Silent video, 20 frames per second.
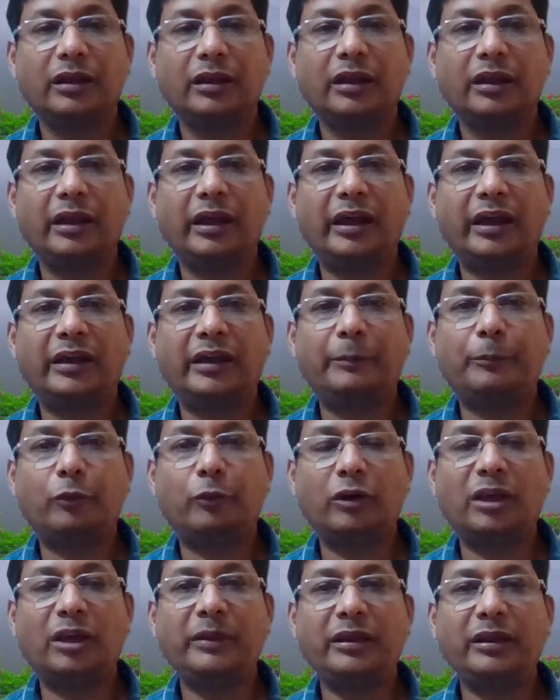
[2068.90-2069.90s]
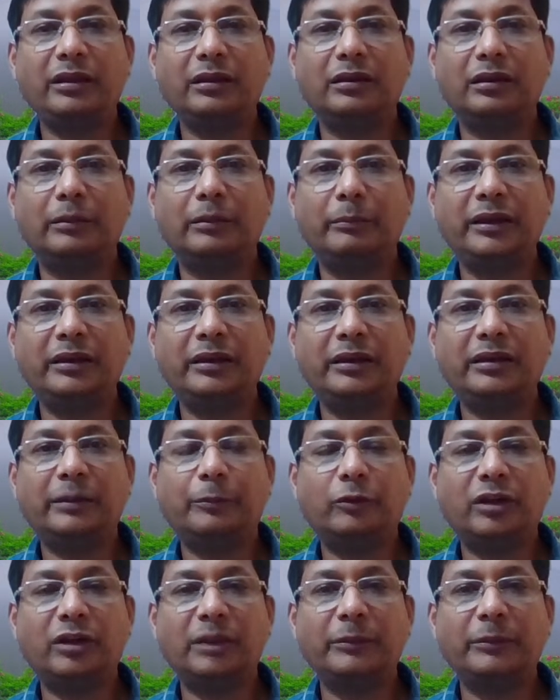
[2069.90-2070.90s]
And the programming, mainly the
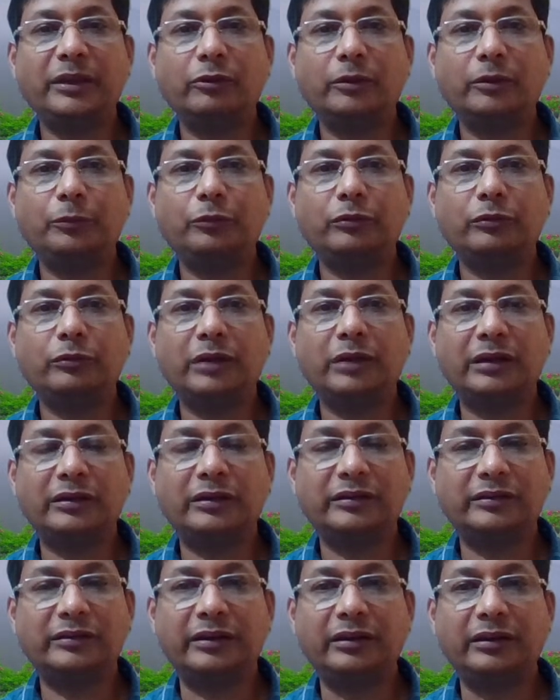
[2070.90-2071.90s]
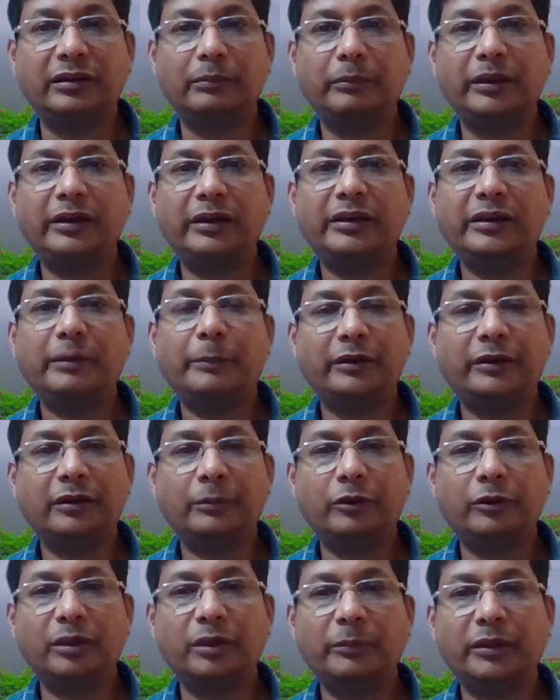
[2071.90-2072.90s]
programming you have to understand, mainly the
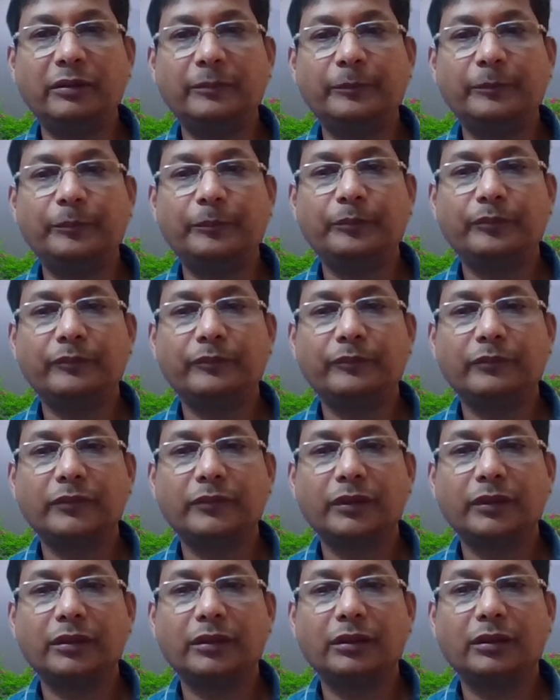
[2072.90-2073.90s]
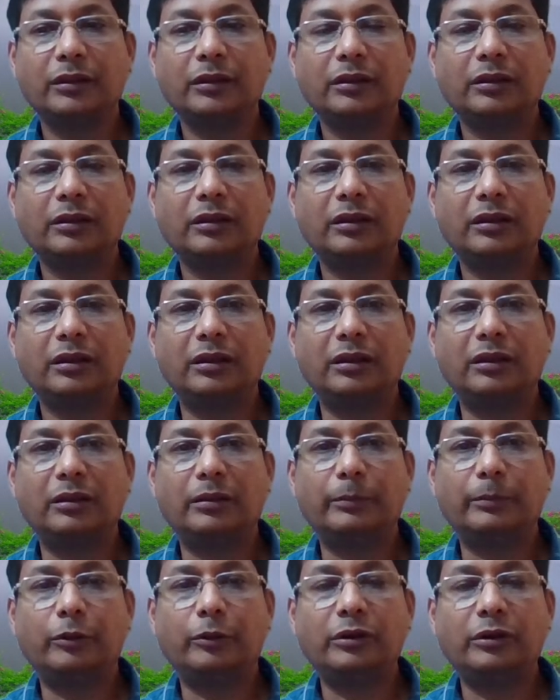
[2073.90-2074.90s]
Python programming for
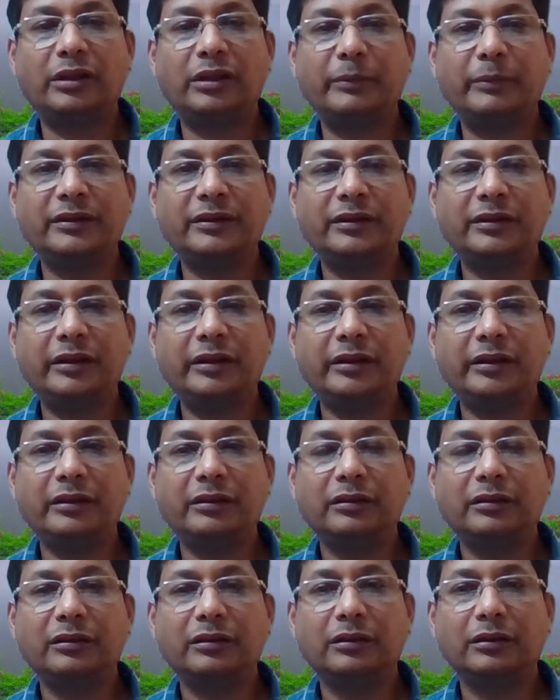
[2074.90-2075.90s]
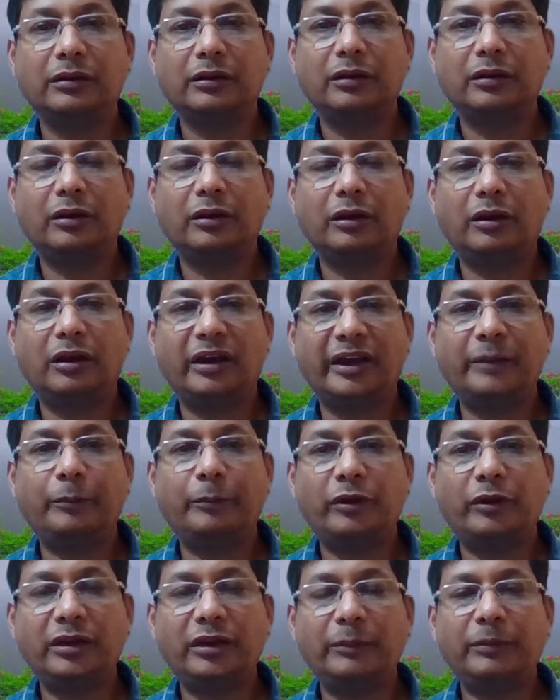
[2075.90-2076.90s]
the machine learning. And
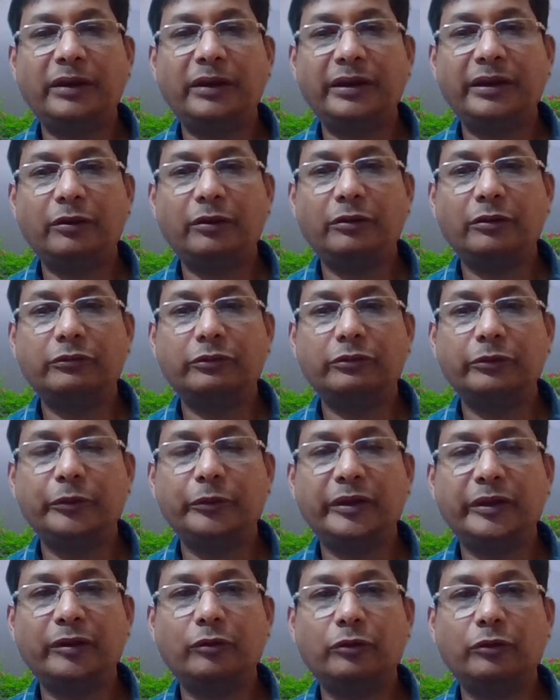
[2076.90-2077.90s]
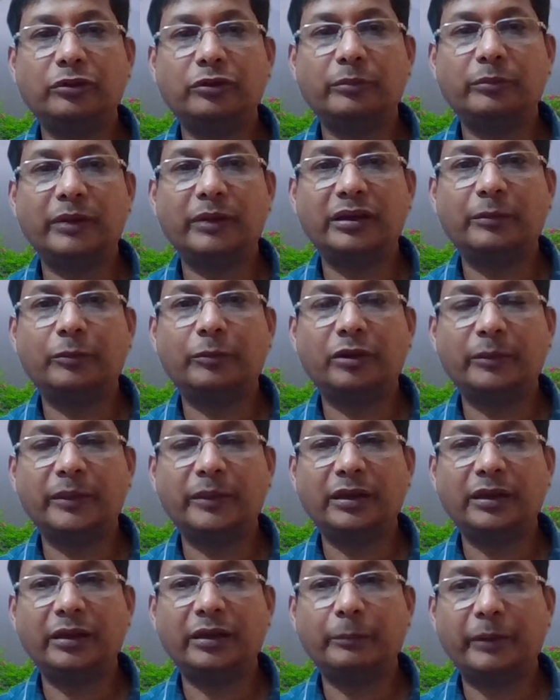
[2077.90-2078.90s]
for deep learning also, you can go some other
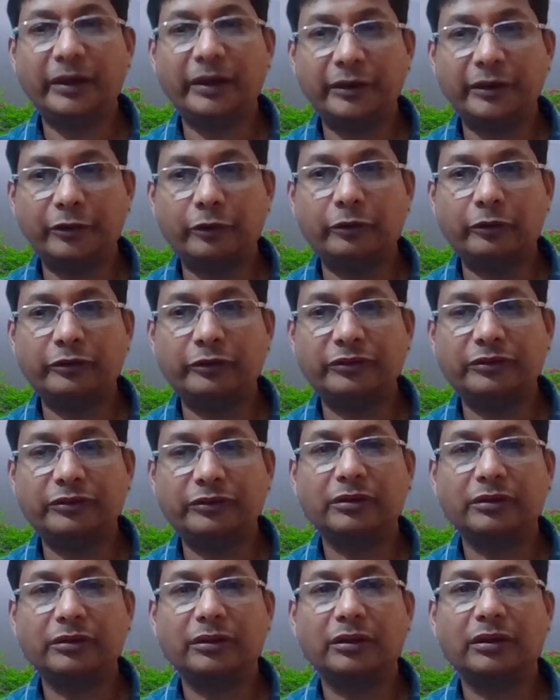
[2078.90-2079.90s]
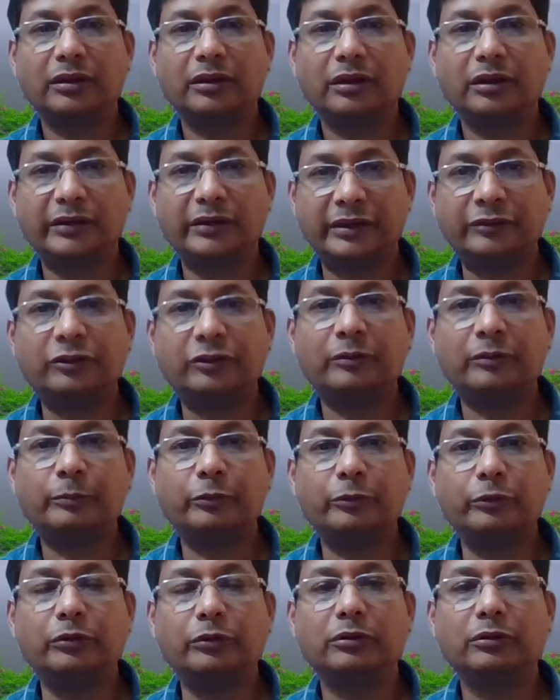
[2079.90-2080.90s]
programming like PyTorch,
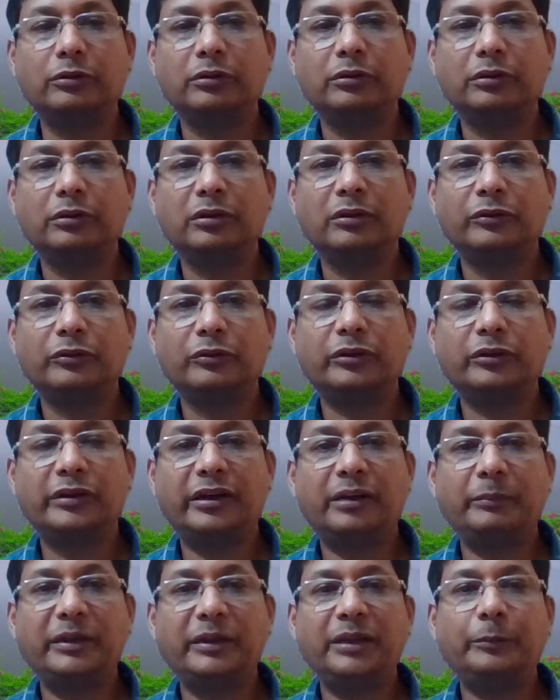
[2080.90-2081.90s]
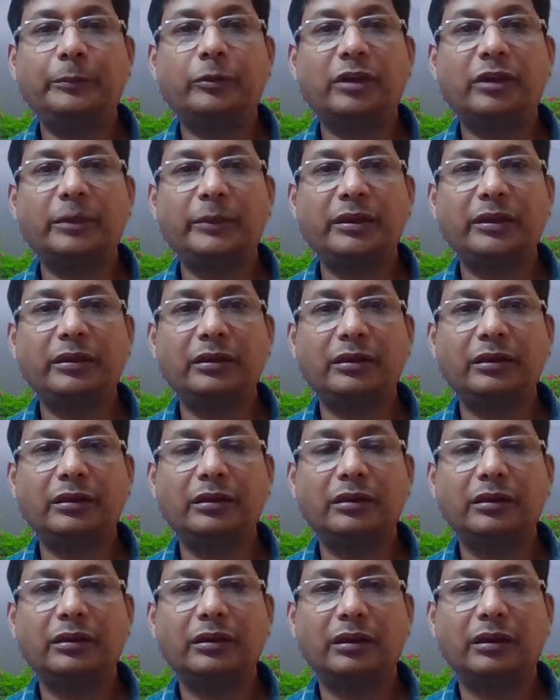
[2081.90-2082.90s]
TensorFlow. So there are many programming
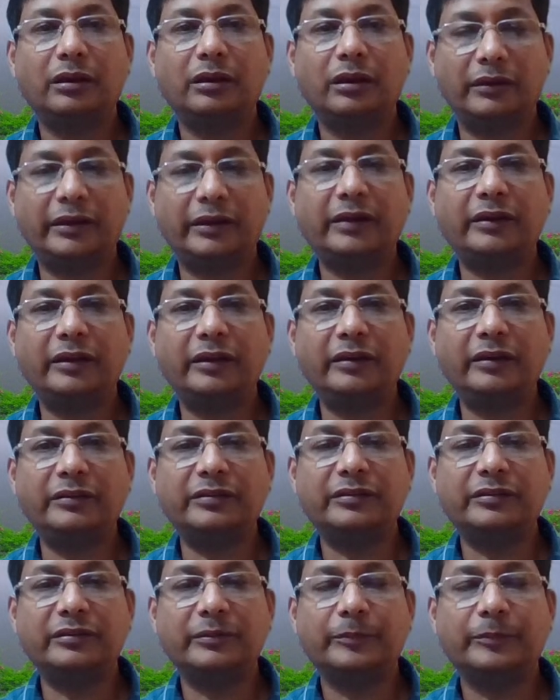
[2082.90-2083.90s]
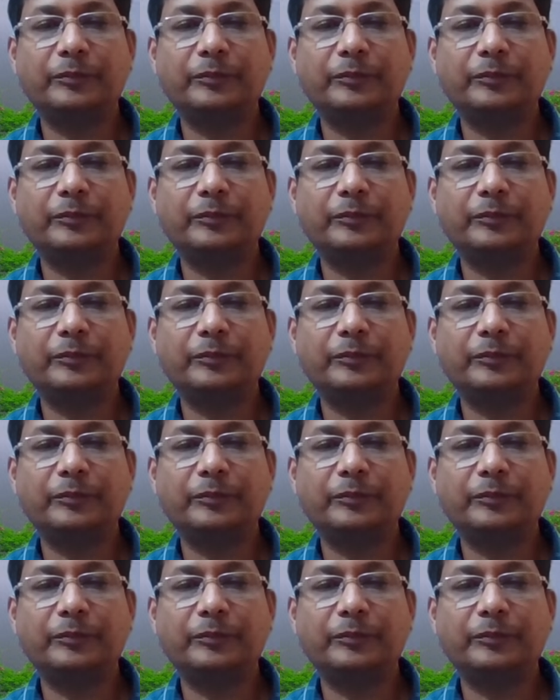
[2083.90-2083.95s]
techniques.